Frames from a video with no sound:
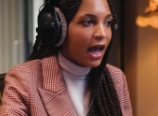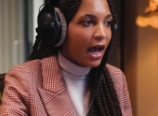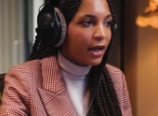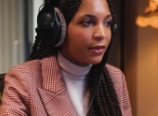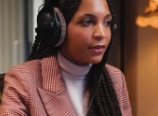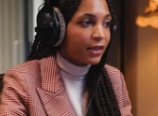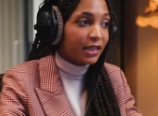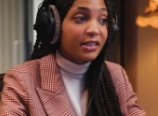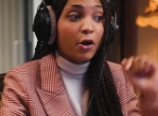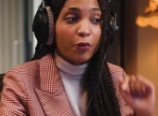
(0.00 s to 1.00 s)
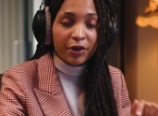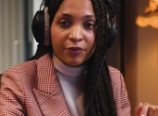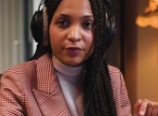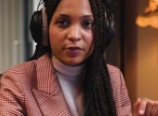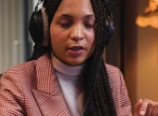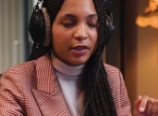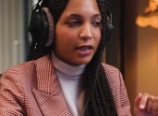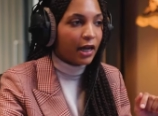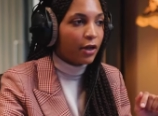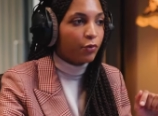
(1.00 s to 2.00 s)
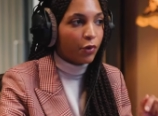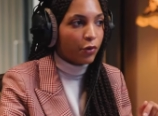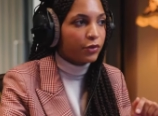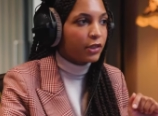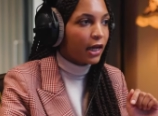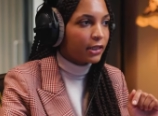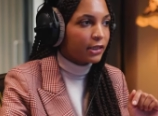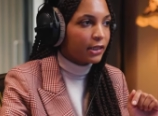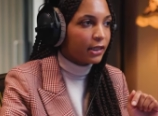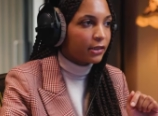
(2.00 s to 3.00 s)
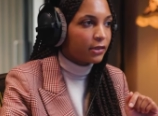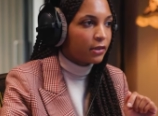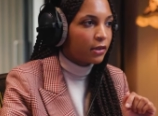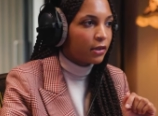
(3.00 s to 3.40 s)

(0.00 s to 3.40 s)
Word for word: and the guitar riffs that I wrote underneath.